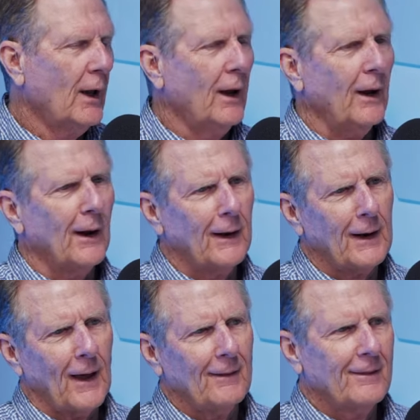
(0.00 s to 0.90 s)
And
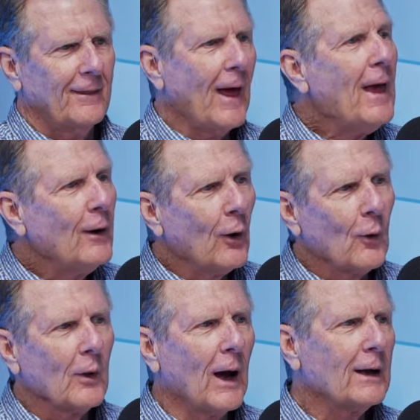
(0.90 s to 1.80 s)
they
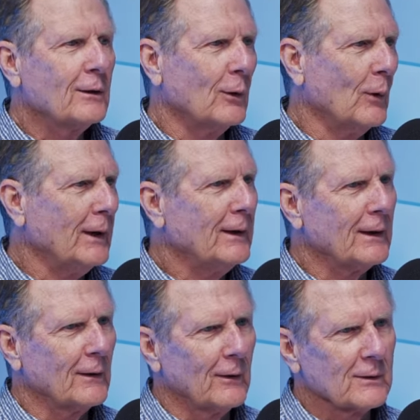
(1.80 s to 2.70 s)
don't like doing
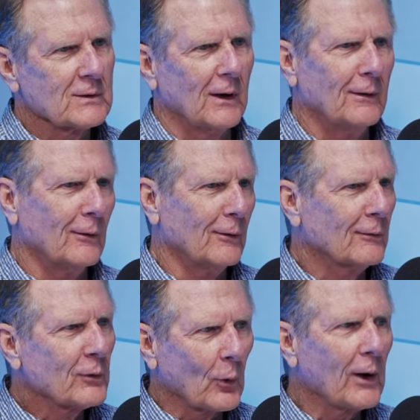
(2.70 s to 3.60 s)
deals under
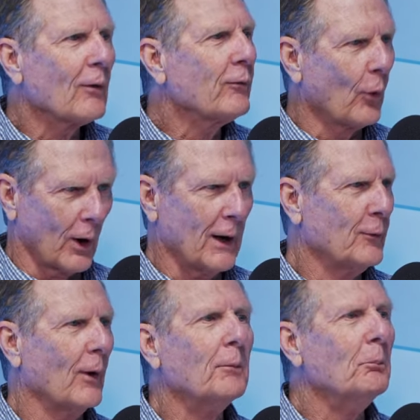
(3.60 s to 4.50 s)
$300 or
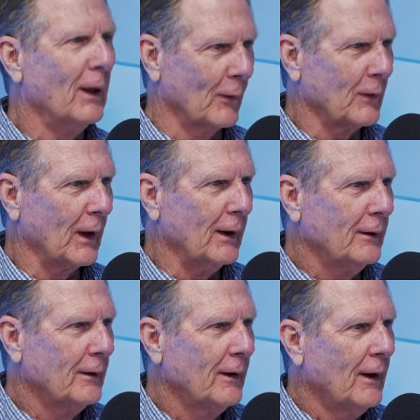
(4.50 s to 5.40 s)
$400 million.
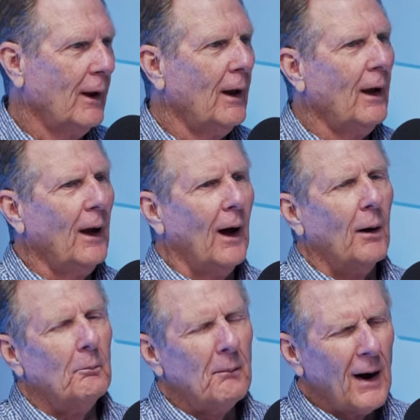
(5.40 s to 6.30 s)
Got it.
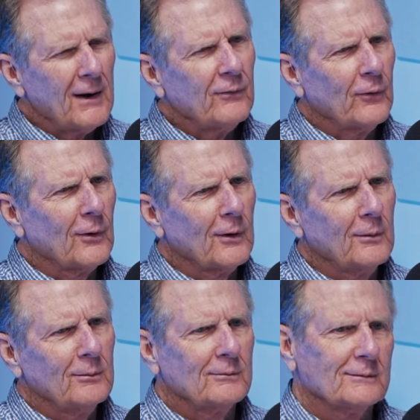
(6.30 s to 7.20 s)
My
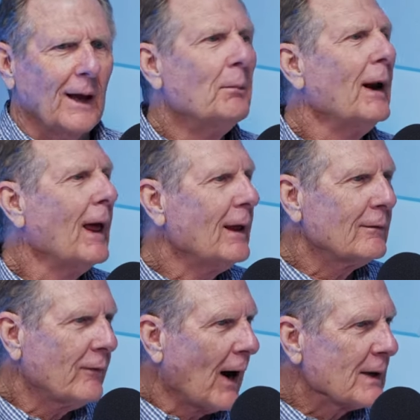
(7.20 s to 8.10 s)
firm, M&A
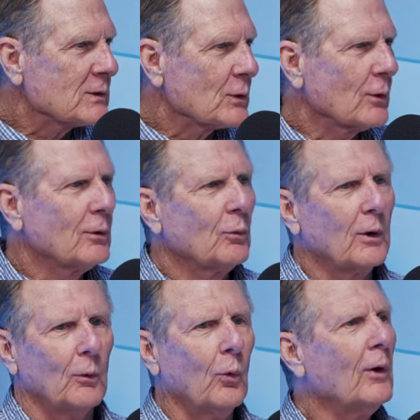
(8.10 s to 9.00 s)
Advisor,
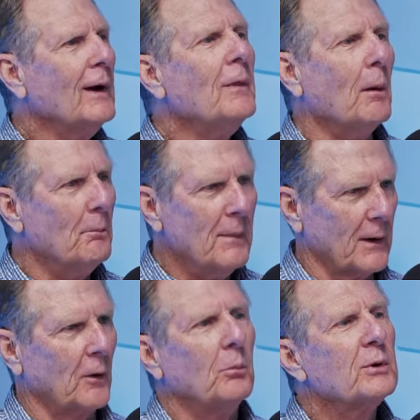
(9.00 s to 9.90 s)
we're in the
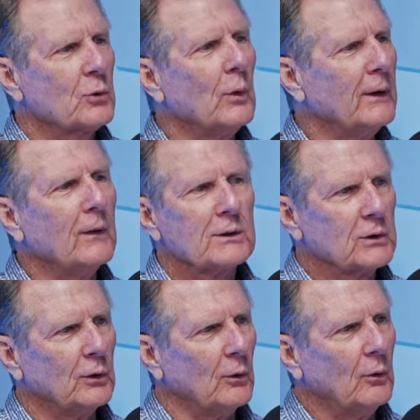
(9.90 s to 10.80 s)
middle between the
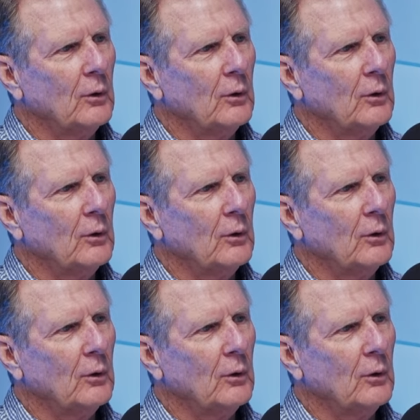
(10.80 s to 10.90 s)
two.